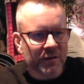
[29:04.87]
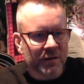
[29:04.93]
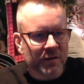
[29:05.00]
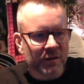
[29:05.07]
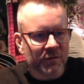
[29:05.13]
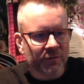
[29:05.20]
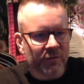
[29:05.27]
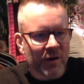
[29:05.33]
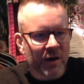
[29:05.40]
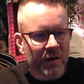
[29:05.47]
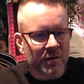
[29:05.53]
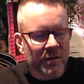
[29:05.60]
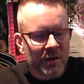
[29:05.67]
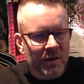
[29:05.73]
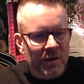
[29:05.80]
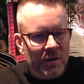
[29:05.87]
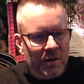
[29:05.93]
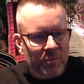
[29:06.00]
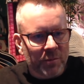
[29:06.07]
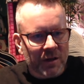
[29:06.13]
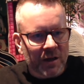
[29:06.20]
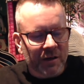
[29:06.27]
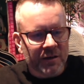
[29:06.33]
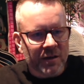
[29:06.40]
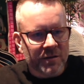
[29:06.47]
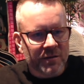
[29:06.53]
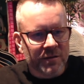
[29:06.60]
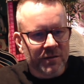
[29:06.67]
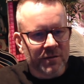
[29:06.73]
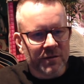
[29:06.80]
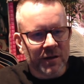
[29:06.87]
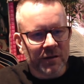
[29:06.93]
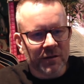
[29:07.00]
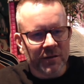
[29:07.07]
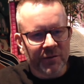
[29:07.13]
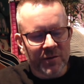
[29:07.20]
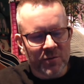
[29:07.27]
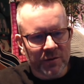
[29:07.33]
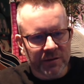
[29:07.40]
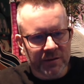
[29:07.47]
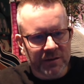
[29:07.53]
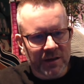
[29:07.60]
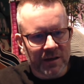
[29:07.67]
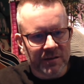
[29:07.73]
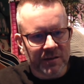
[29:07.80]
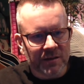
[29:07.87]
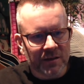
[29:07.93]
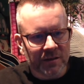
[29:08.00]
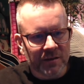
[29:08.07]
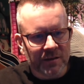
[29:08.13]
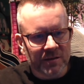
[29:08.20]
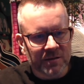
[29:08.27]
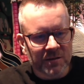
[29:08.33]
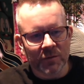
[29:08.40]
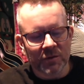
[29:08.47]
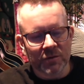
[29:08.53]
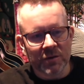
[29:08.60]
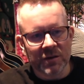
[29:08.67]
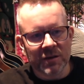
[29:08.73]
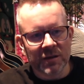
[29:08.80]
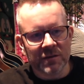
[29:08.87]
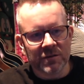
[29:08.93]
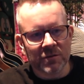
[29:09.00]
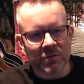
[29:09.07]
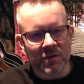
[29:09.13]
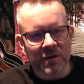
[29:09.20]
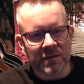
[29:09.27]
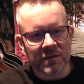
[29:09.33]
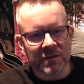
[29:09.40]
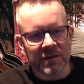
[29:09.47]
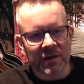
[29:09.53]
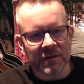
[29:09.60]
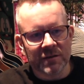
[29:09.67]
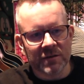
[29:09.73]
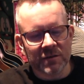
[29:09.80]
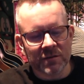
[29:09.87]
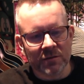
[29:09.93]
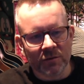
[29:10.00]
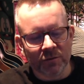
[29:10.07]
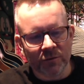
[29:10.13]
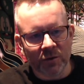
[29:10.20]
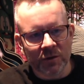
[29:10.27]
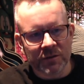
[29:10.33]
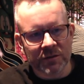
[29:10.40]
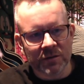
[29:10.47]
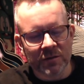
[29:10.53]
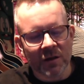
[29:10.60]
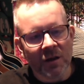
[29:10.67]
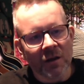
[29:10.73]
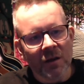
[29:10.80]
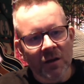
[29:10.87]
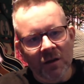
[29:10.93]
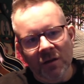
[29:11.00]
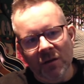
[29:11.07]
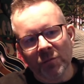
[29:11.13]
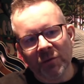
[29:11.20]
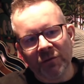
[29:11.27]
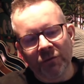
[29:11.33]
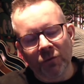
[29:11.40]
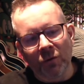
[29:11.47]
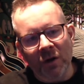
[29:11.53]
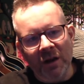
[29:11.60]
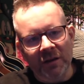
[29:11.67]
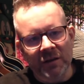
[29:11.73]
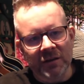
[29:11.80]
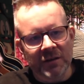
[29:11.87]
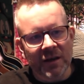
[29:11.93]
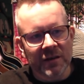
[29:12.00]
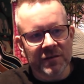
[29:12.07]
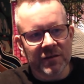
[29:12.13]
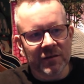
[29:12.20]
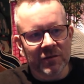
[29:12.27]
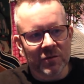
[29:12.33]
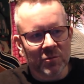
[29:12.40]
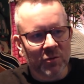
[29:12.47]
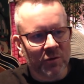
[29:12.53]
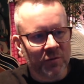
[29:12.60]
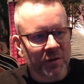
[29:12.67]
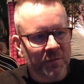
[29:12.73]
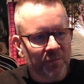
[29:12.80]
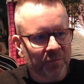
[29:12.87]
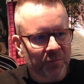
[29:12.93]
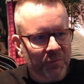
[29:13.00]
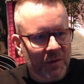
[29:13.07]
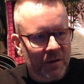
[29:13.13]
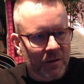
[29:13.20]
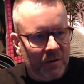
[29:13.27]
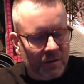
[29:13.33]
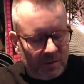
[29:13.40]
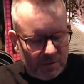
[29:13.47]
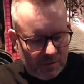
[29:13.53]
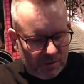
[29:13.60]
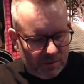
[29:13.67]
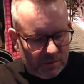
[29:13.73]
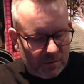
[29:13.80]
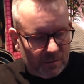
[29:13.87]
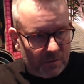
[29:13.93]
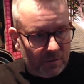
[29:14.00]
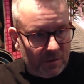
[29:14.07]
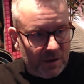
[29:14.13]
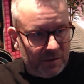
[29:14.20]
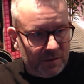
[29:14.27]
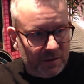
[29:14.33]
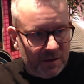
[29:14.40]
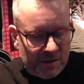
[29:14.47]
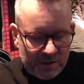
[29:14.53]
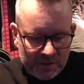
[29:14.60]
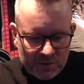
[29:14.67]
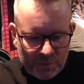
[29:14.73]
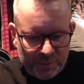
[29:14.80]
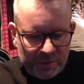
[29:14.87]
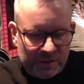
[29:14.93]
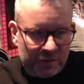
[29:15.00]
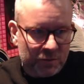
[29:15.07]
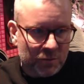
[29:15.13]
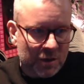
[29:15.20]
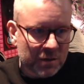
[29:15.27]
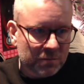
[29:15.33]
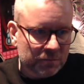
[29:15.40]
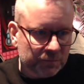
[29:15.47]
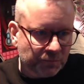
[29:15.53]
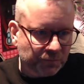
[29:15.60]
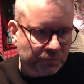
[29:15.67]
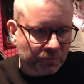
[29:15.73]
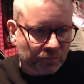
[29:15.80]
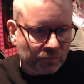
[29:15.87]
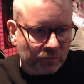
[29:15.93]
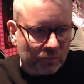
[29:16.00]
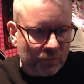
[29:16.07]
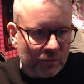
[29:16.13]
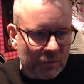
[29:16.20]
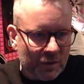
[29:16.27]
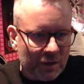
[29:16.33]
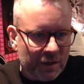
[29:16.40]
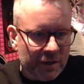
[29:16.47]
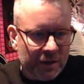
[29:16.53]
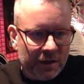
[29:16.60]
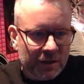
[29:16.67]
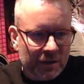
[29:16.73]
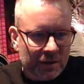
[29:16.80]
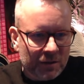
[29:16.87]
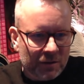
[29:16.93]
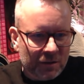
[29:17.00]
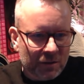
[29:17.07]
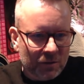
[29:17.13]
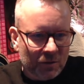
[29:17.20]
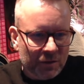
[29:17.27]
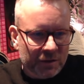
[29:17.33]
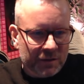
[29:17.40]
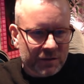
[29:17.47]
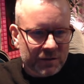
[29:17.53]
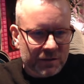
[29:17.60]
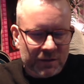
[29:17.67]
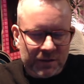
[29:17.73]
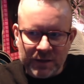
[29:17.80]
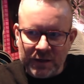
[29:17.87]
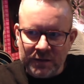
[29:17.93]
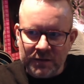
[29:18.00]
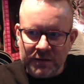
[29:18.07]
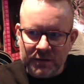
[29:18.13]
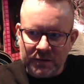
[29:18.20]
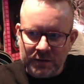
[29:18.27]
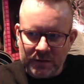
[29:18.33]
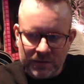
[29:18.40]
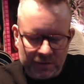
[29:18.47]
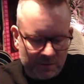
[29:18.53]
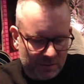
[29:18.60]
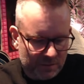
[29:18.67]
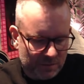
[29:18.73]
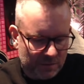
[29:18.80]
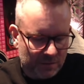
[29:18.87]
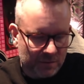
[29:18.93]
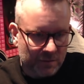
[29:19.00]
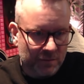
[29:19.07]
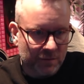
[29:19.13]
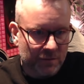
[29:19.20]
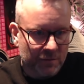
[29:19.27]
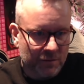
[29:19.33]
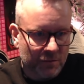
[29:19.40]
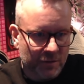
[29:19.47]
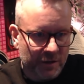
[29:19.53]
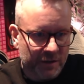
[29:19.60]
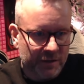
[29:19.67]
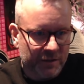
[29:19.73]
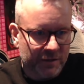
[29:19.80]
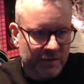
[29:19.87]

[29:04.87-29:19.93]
and that's fine. But I can't do that if I want to cast it like this. So it needs to run the JSON conversion before I can cast it to a movie. All right, then I copy this one, and I'm going to call this get credit